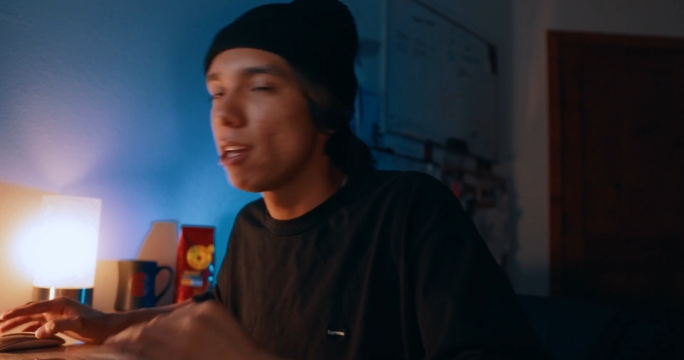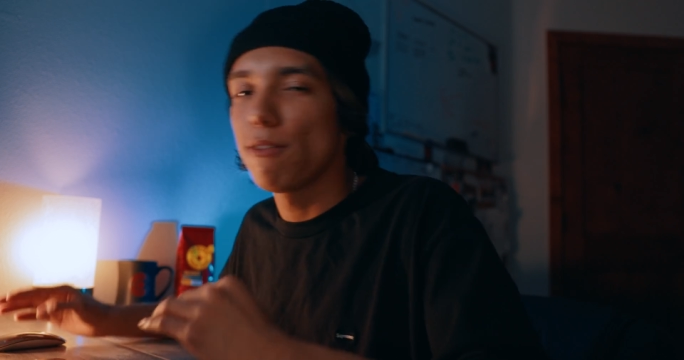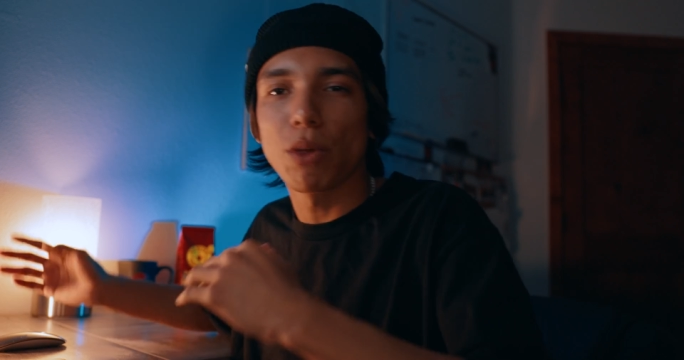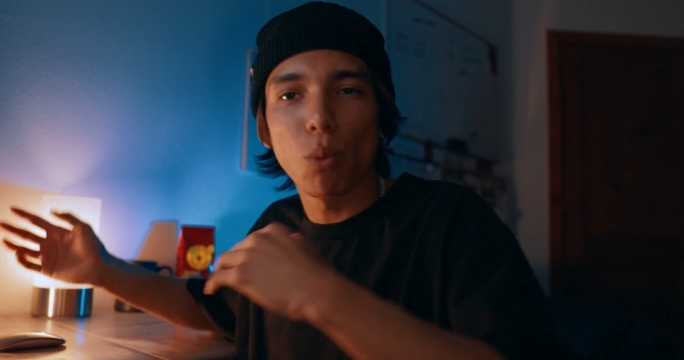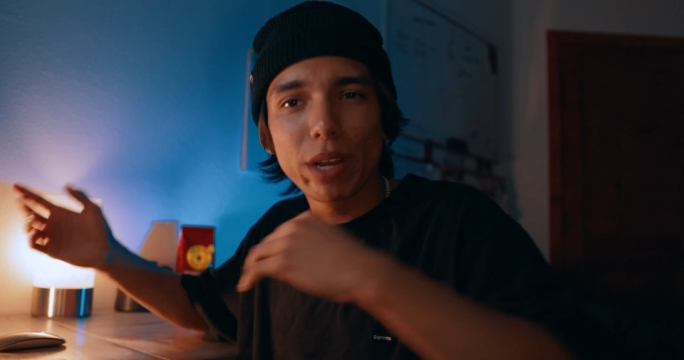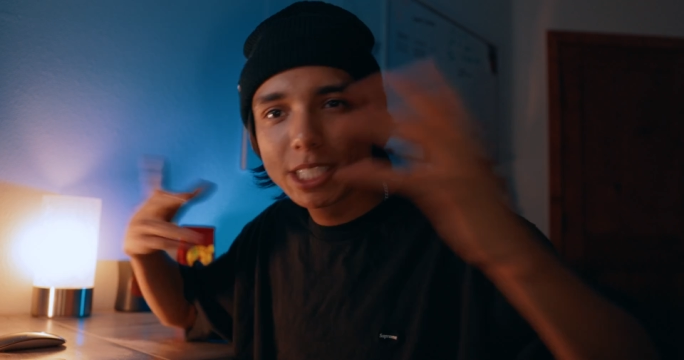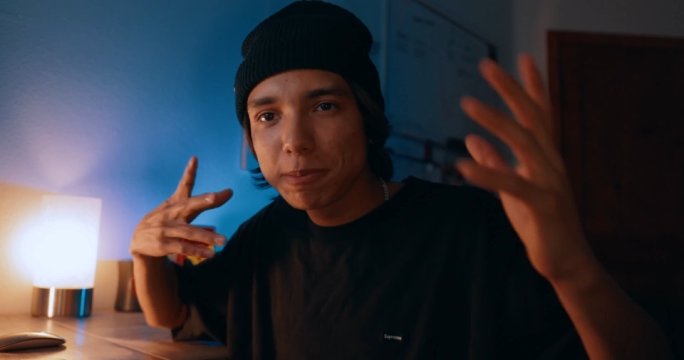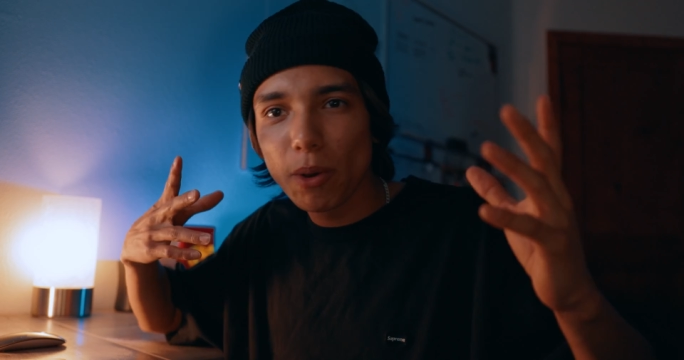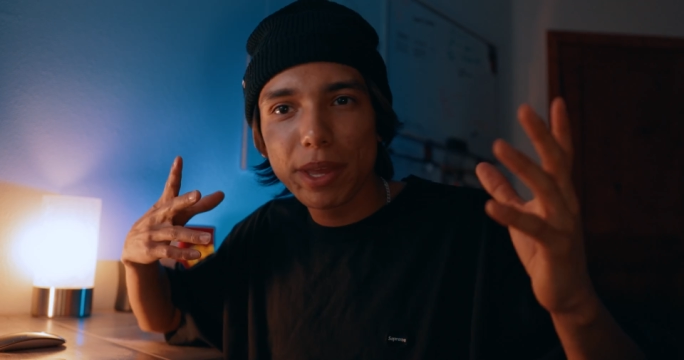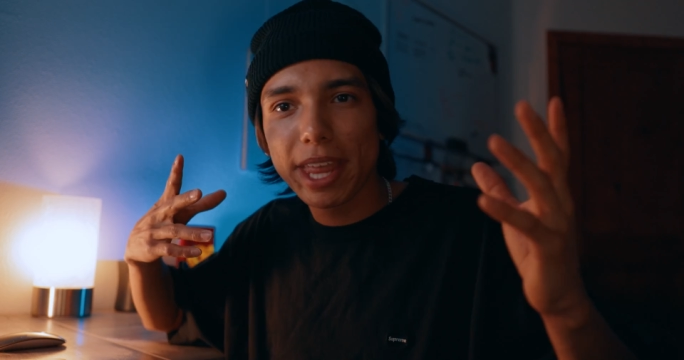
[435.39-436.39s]
If the wind's
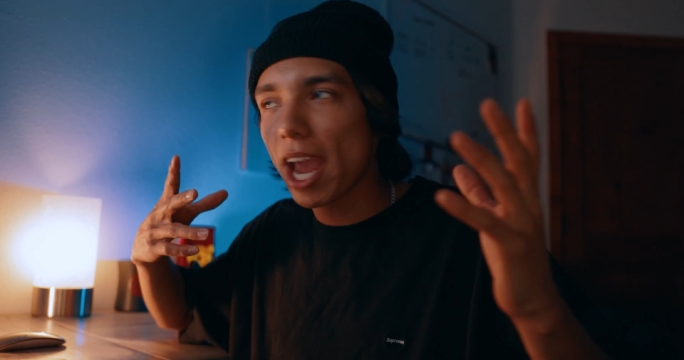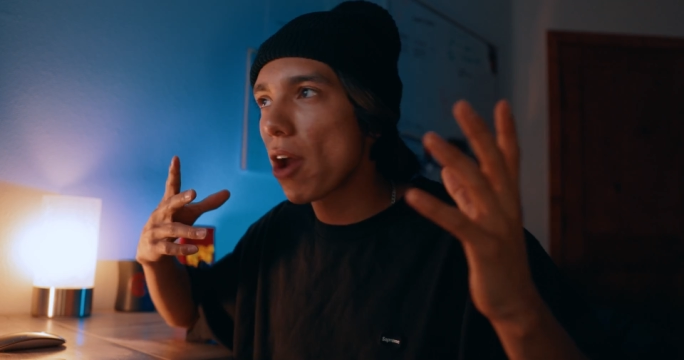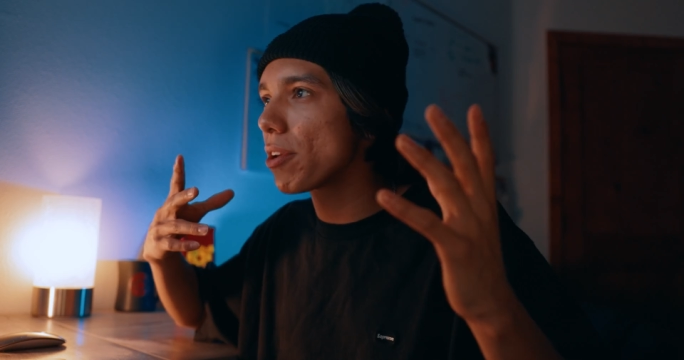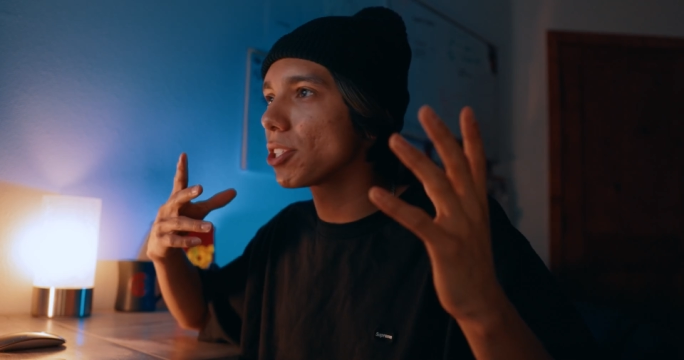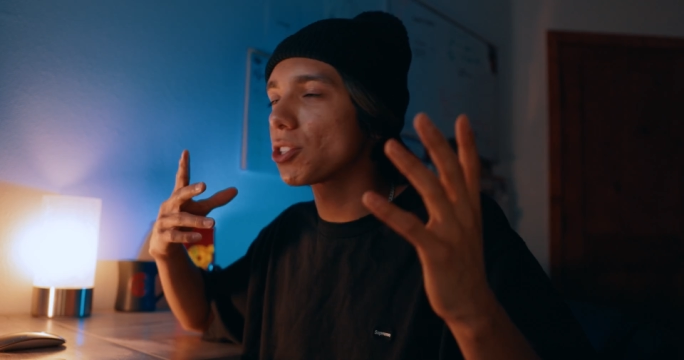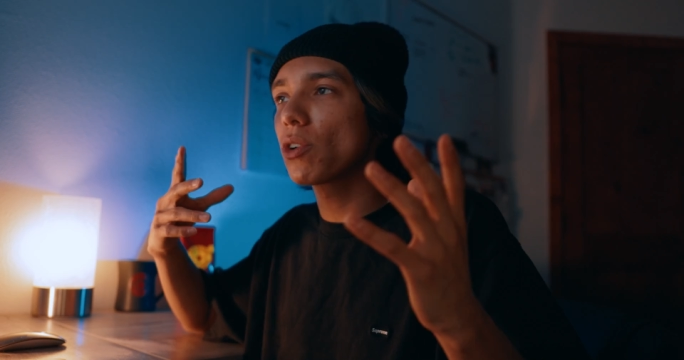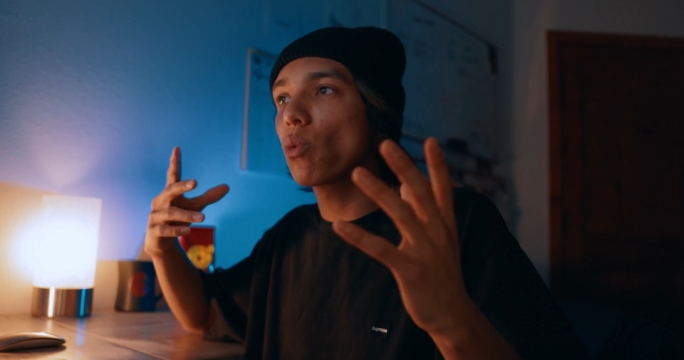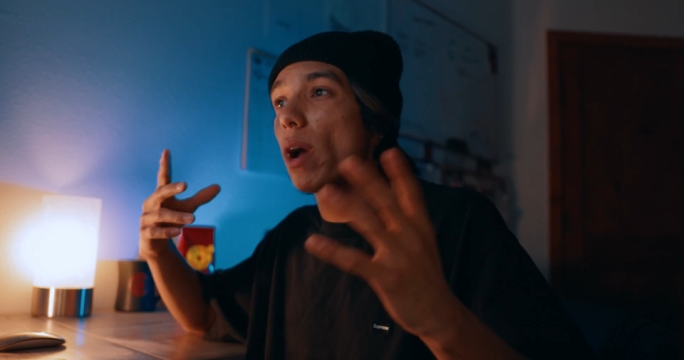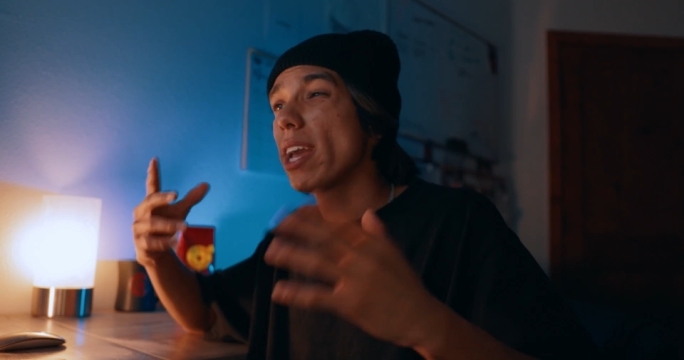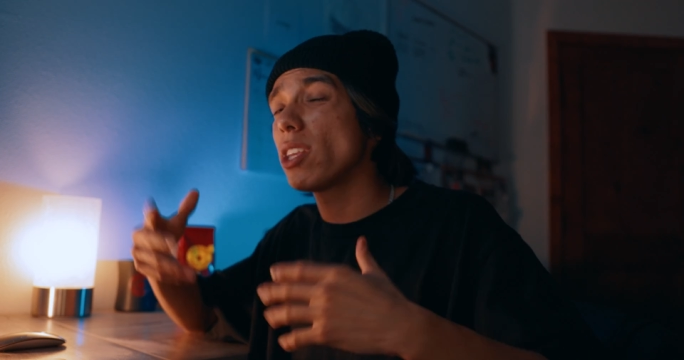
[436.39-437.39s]
blowing the hair in a
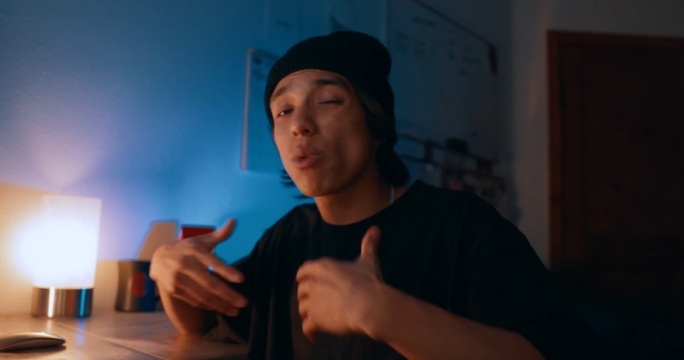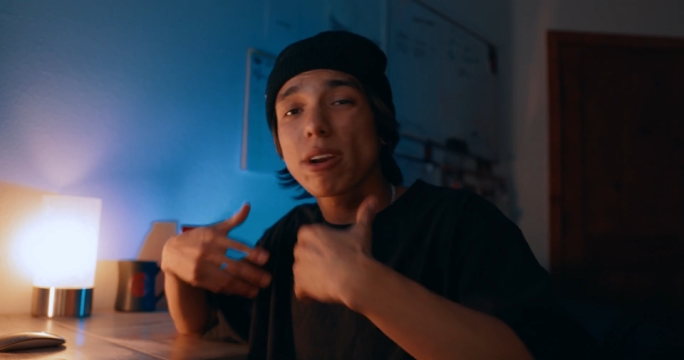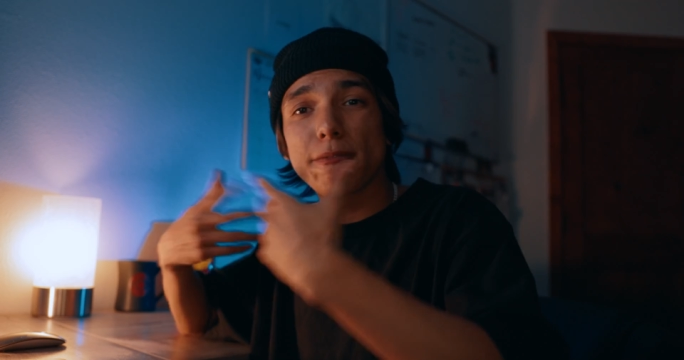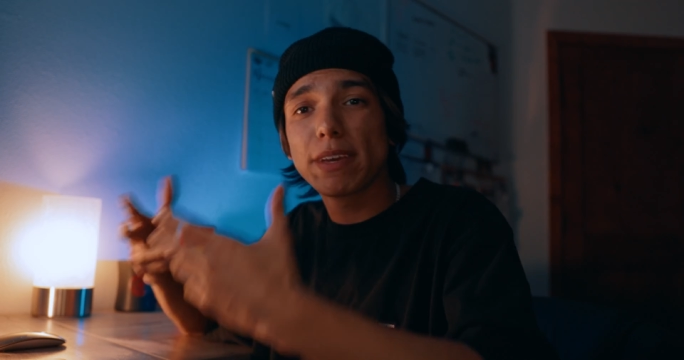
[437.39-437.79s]
certain way and you wanna